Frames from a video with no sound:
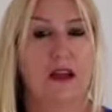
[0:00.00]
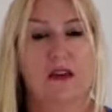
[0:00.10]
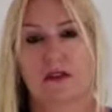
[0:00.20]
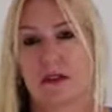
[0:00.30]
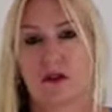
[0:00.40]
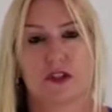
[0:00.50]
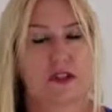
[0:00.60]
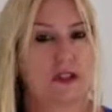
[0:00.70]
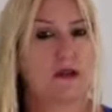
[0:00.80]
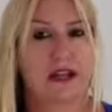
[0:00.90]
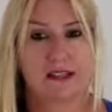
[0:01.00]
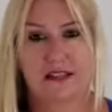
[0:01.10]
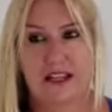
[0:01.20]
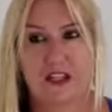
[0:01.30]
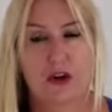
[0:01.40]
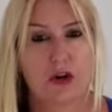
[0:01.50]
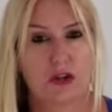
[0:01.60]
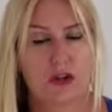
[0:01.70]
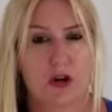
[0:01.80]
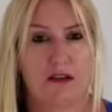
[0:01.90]
So just look at
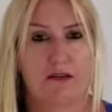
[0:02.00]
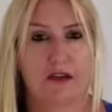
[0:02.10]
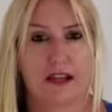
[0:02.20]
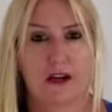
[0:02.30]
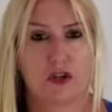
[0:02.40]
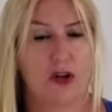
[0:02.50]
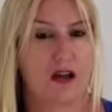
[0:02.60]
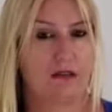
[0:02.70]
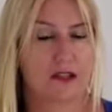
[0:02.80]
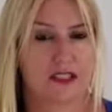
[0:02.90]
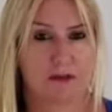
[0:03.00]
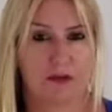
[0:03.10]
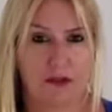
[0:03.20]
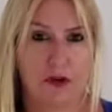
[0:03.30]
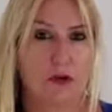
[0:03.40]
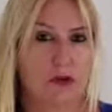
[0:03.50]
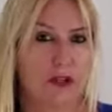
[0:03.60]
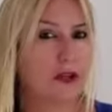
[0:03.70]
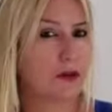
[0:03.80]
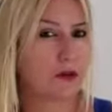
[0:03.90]
stagecoach travel and air travel and some of the
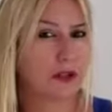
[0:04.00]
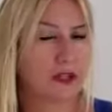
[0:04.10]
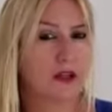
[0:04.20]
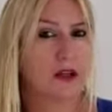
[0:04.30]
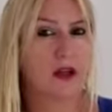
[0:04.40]
early